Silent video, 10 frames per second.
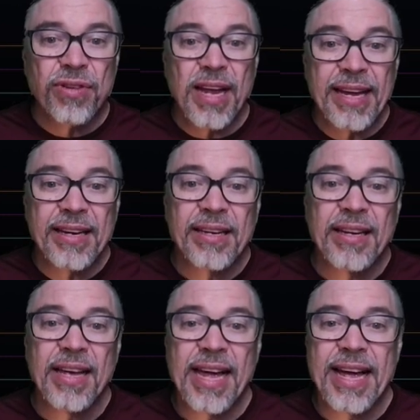like,
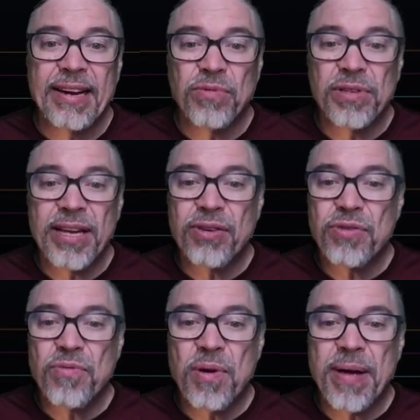and it will tell
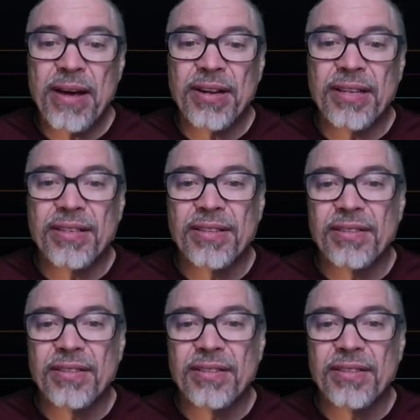you about it.